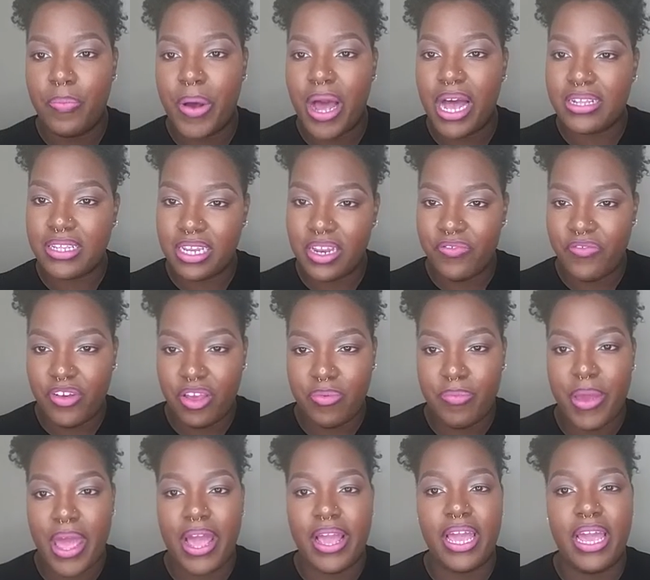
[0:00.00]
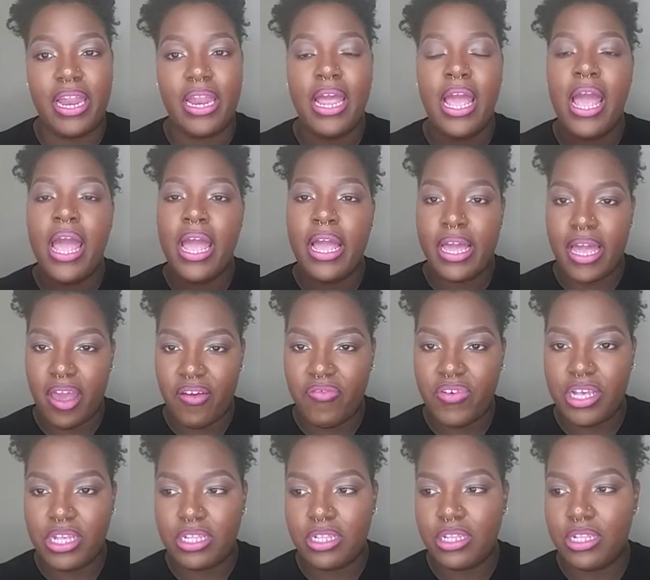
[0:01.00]
positive feedback, and
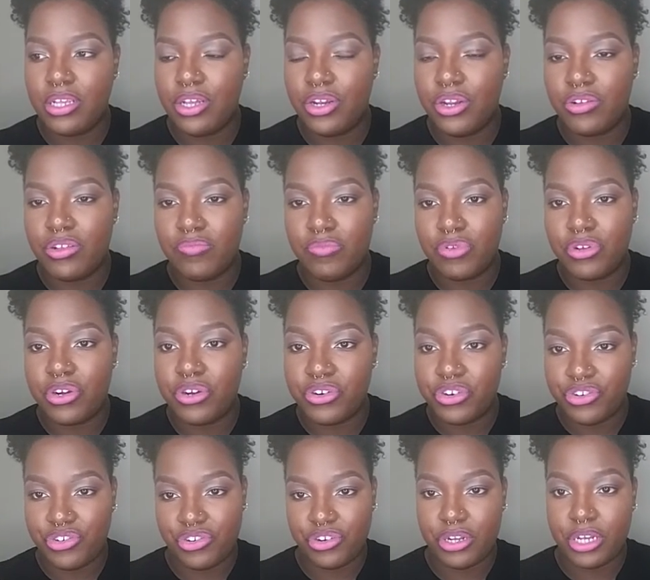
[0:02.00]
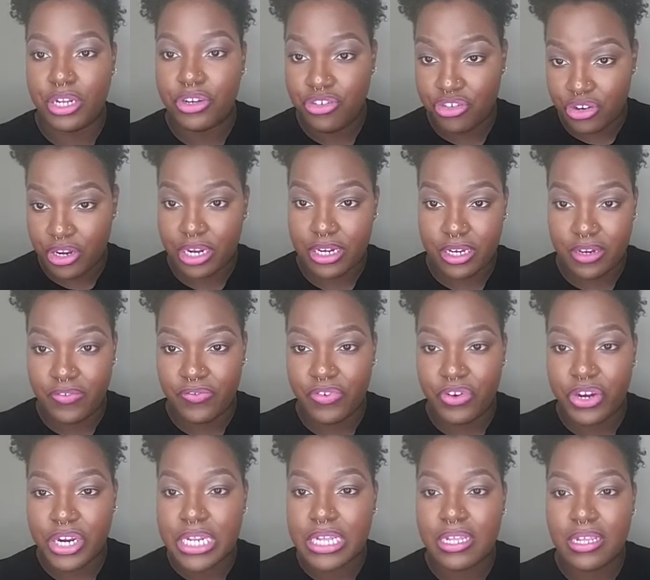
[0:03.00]
gave us, some
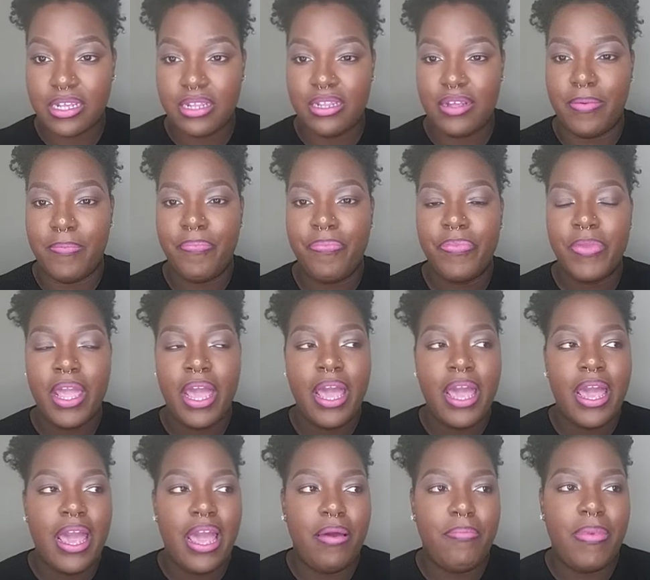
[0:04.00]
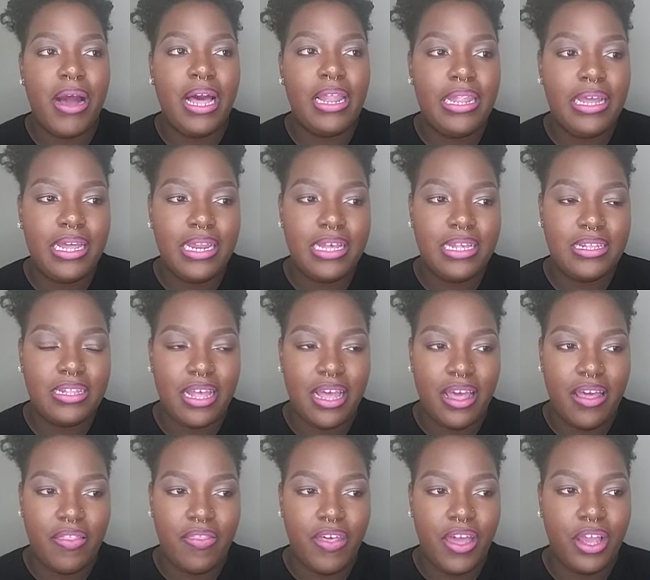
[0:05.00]
constructive criticism. And my lady
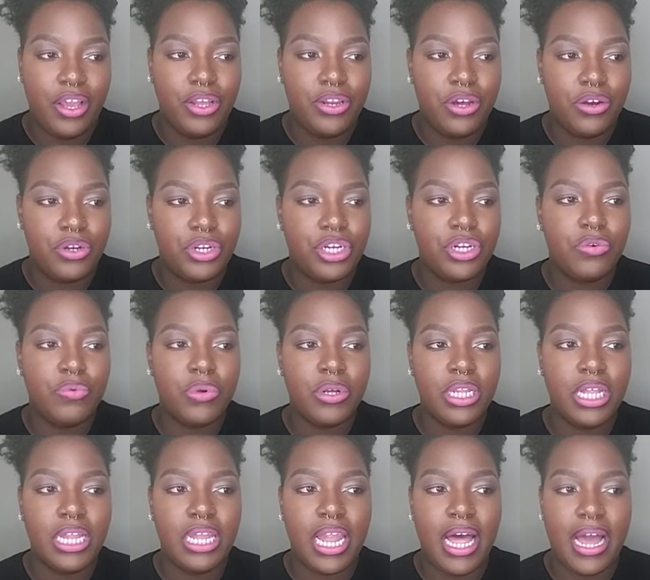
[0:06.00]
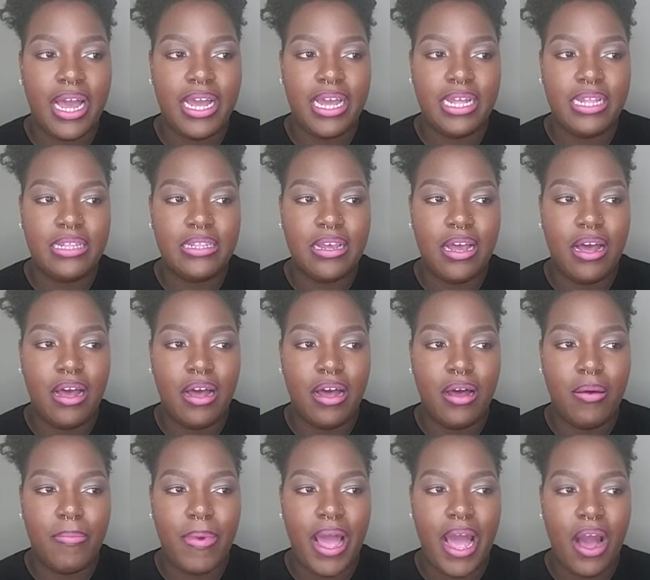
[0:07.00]
said that, she really liked
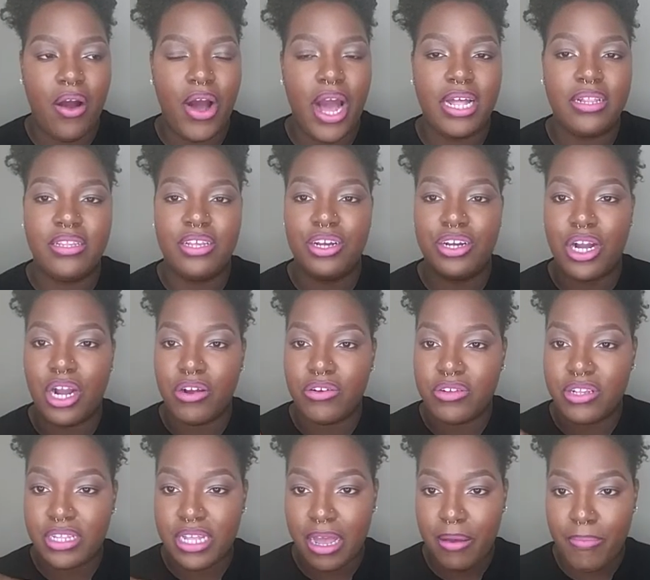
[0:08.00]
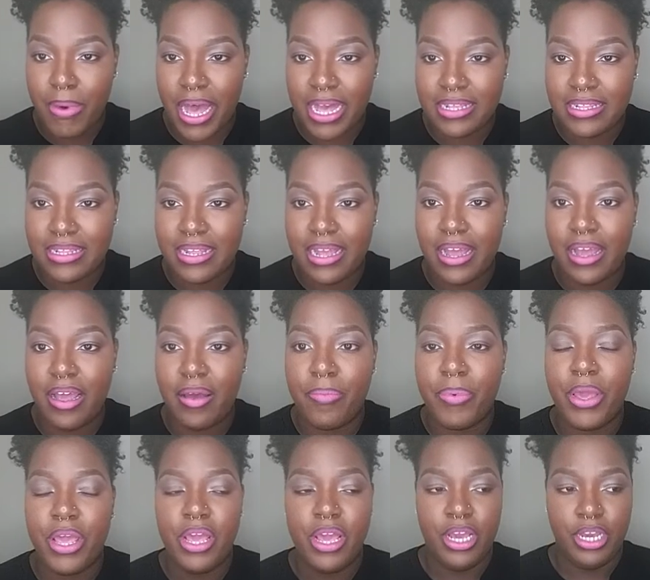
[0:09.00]
how I took her step by step.